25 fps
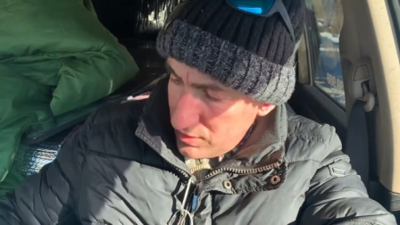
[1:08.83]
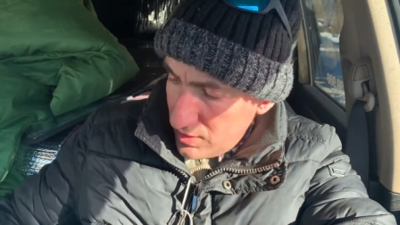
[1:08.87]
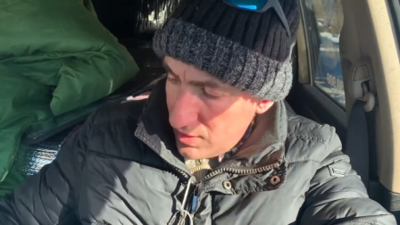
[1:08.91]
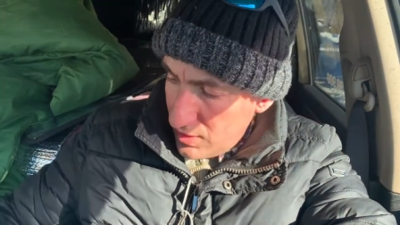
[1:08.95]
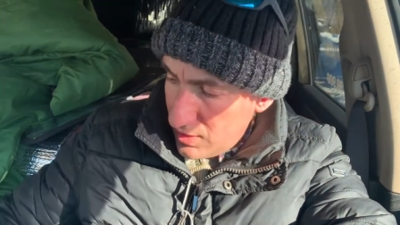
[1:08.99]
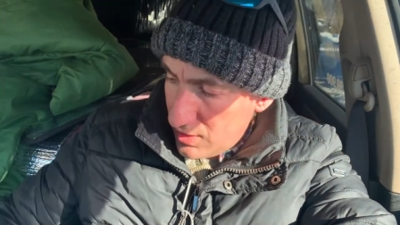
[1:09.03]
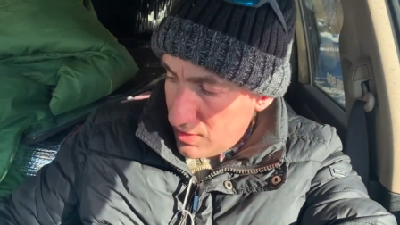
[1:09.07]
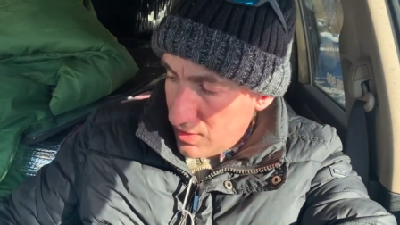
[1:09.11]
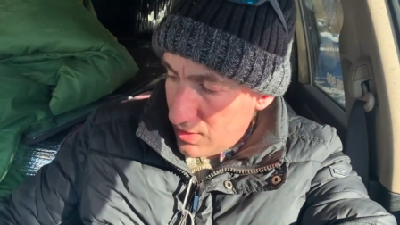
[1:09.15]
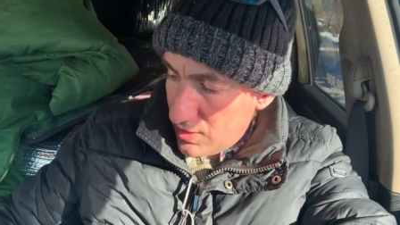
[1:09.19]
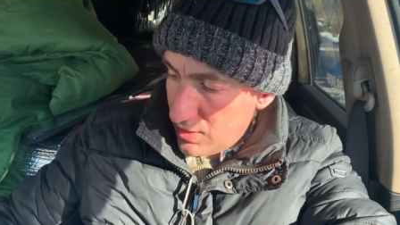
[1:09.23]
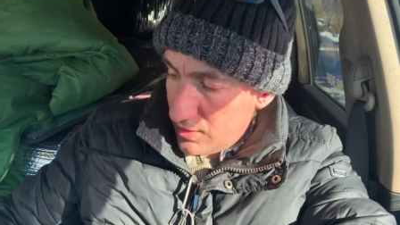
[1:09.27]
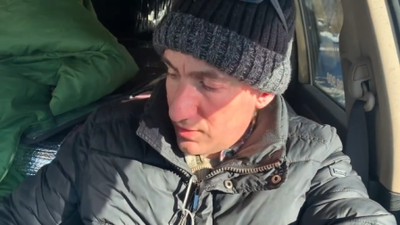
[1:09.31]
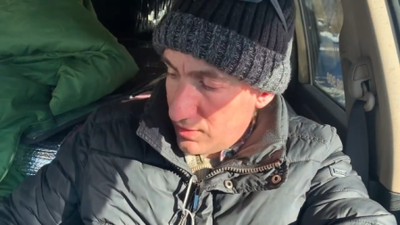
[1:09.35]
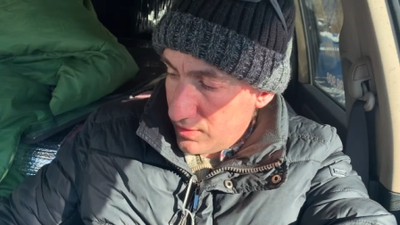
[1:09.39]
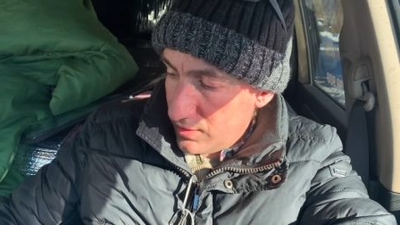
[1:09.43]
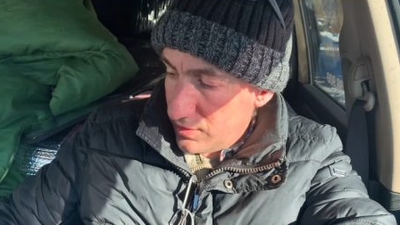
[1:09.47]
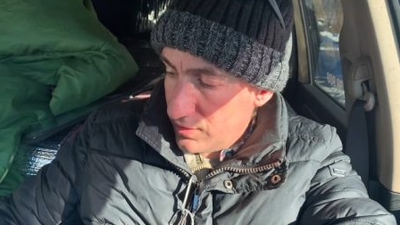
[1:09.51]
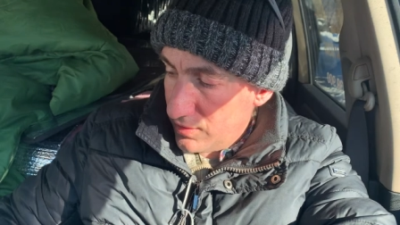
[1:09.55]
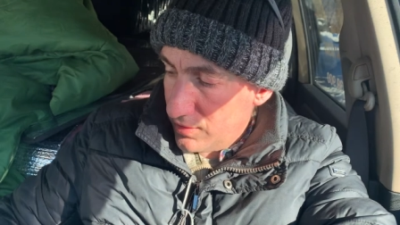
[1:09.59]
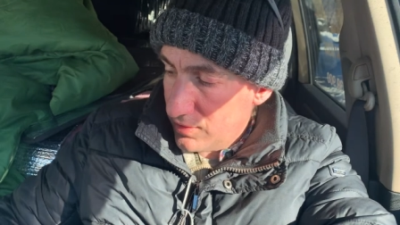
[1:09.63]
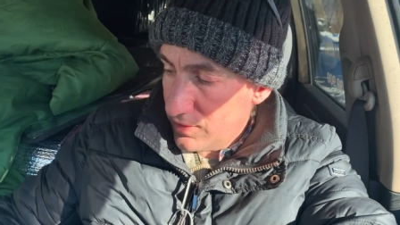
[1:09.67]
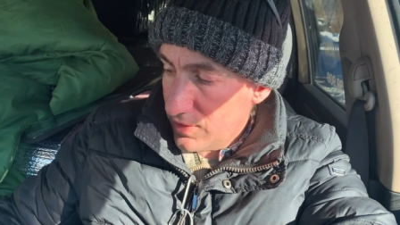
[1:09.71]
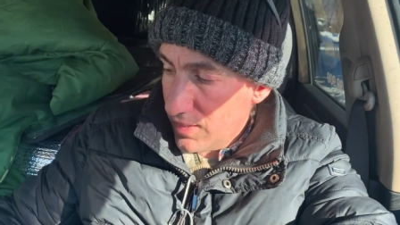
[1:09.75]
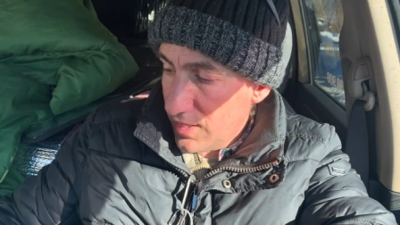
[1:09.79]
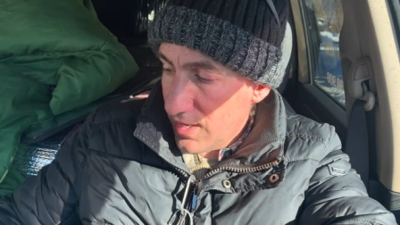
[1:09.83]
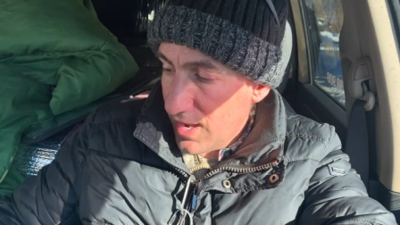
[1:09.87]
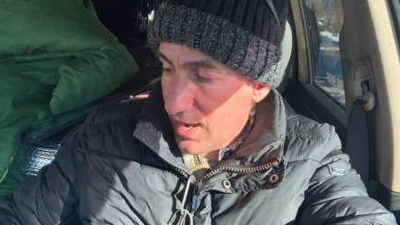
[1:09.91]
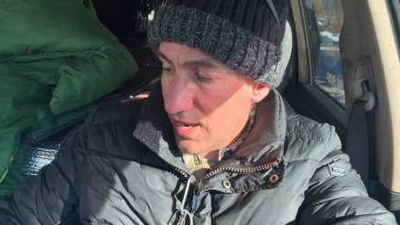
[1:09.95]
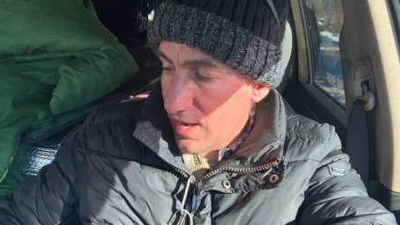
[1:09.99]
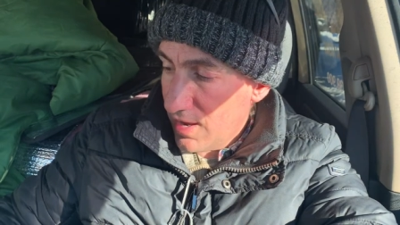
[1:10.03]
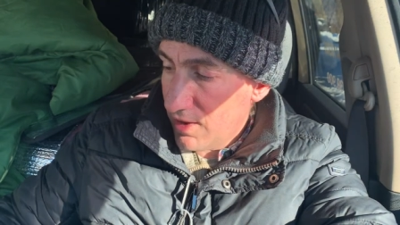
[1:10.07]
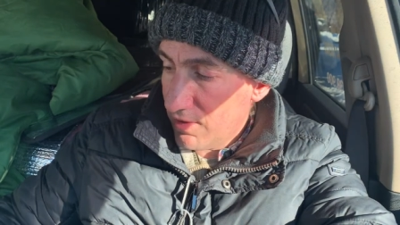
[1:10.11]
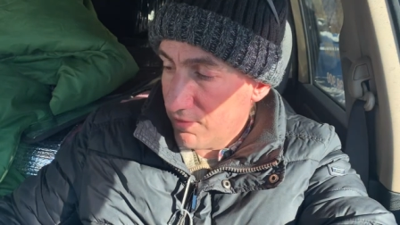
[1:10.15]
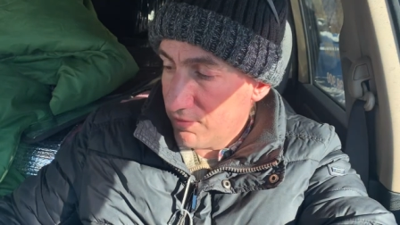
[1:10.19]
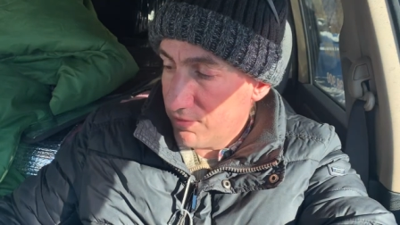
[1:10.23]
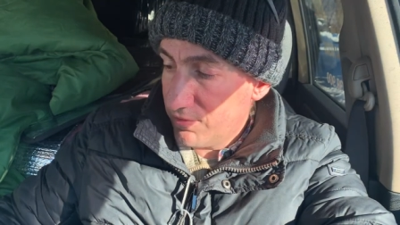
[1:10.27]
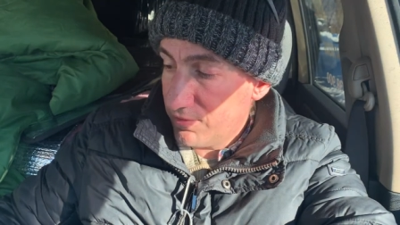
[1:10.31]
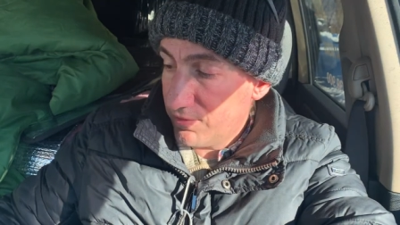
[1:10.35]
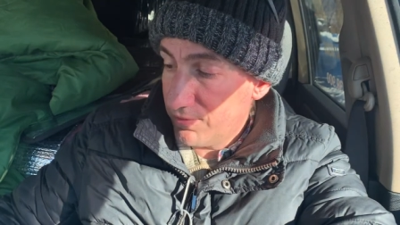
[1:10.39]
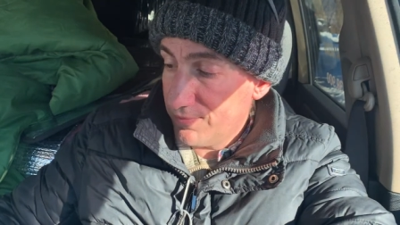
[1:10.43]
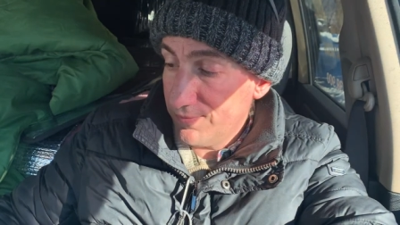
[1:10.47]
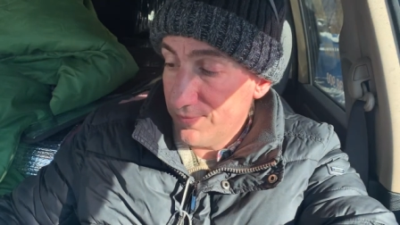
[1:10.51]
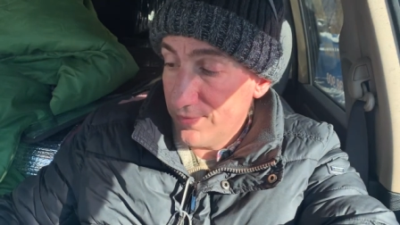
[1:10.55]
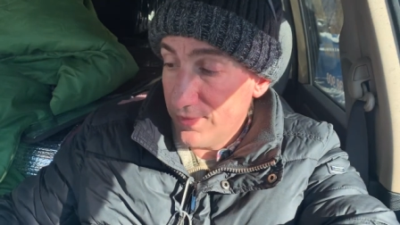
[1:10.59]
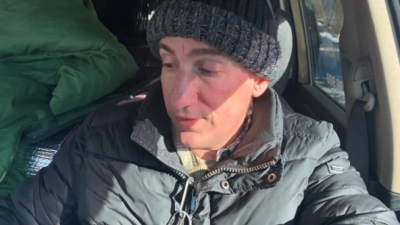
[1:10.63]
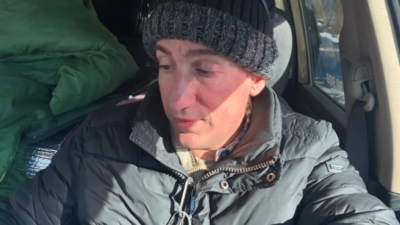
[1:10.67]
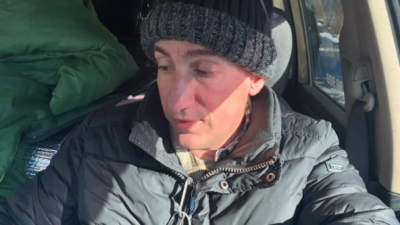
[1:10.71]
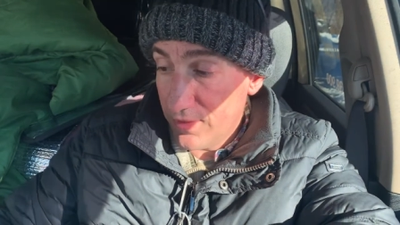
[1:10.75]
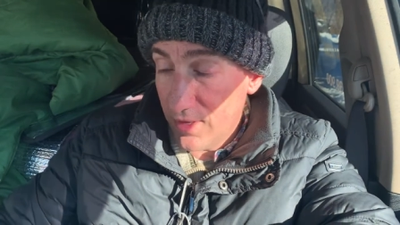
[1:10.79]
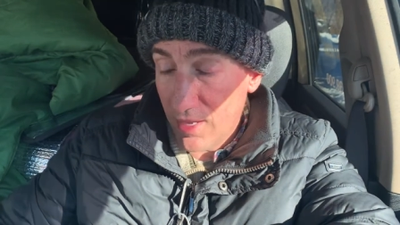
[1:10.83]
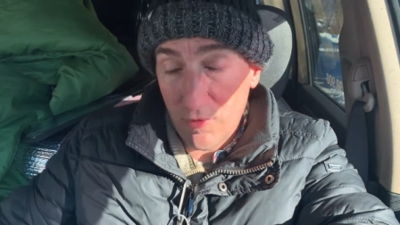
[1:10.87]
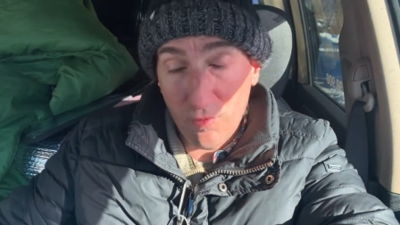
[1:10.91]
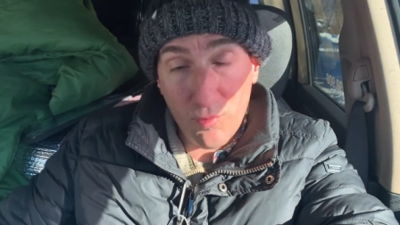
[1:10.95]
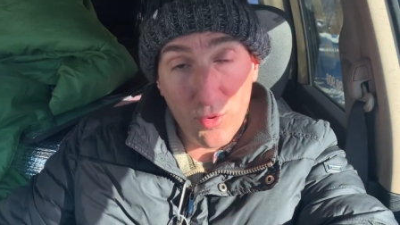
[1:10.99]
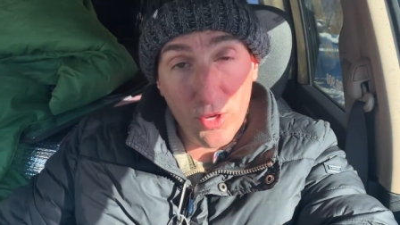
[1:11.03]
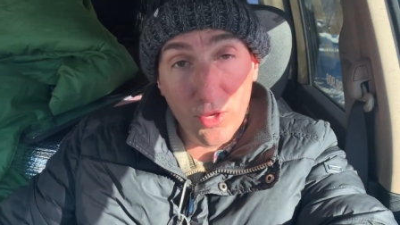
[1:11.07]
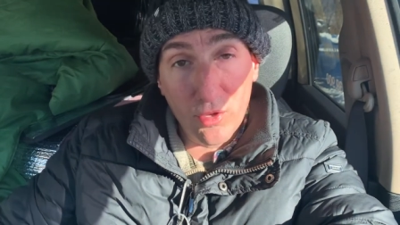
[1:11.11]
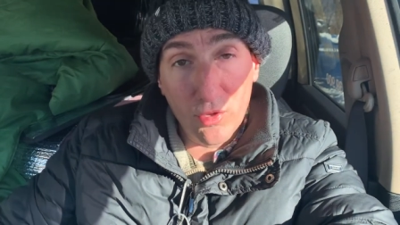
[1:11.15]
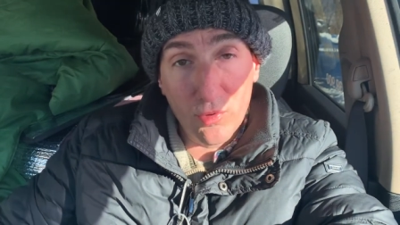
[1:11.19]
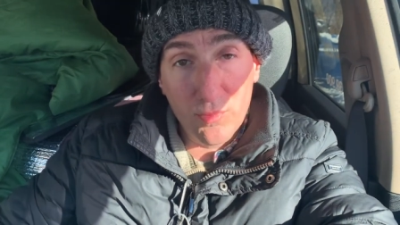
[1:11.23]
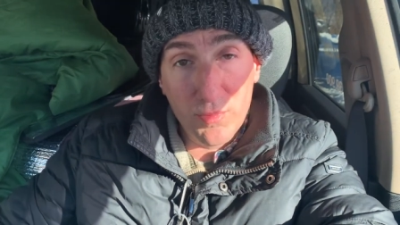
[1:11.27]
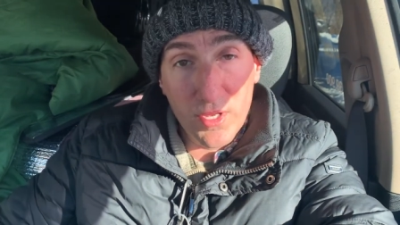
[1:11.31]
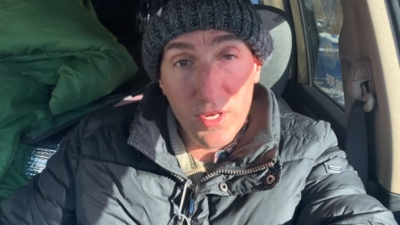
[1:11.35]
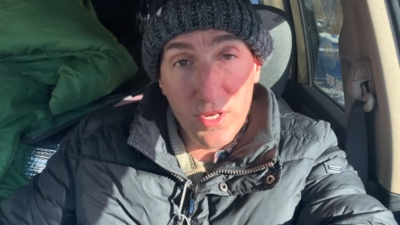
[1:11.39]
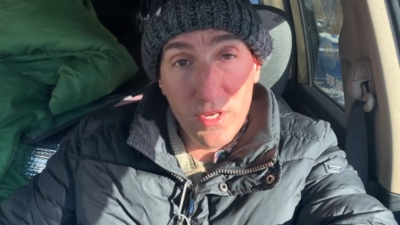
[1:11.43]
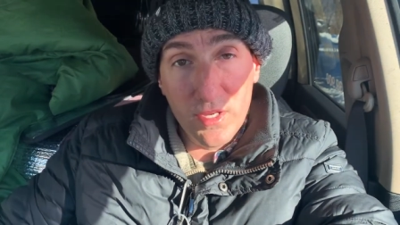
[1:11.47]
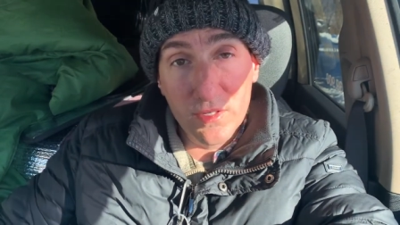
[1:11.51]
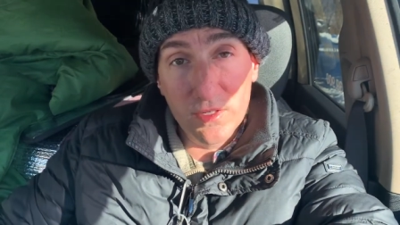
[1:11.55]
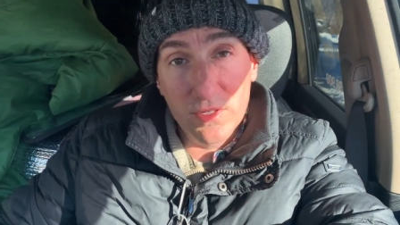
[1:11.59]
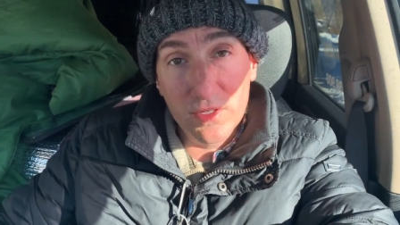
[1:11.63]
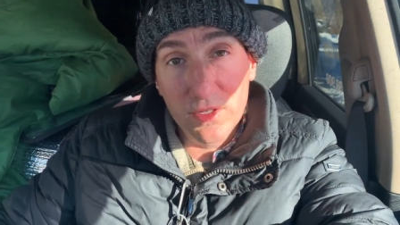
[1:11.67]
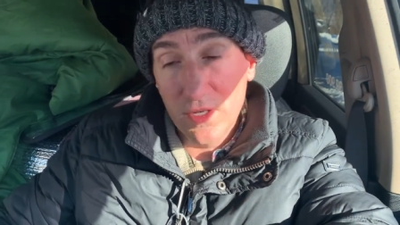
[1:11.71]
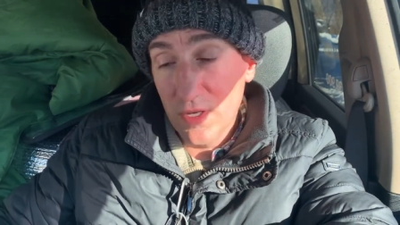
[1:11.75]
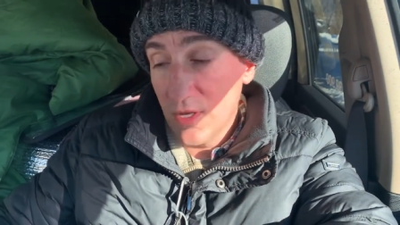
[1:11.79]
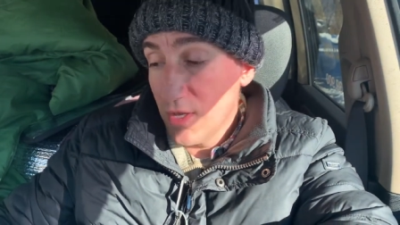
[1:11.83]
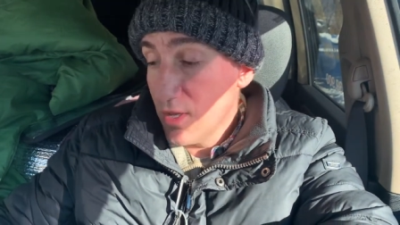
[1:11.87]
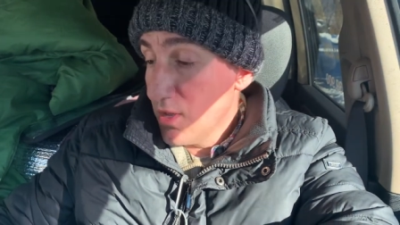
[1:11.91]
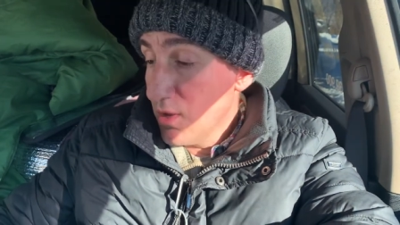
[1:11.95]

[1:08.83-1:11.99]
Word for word: and they have they have regular minis,